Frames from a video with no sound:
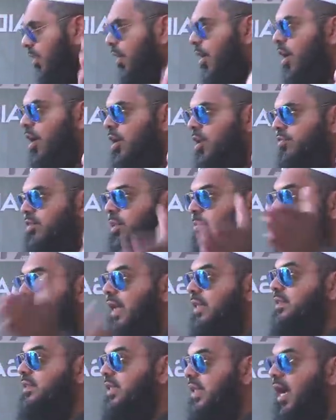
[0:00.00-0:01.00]
All of them
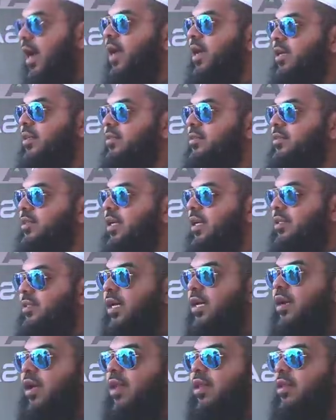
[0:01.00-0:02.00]
as guides.
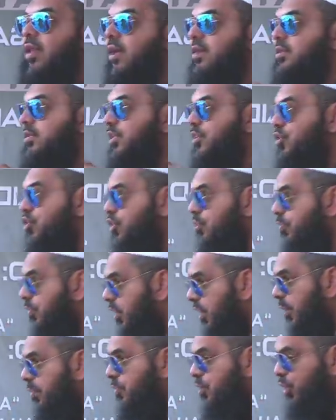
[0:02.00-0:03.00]
Then Allah sent
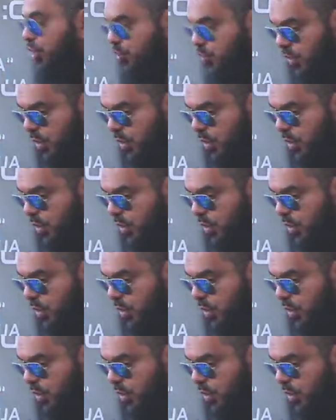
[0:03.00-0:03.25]
scriptures.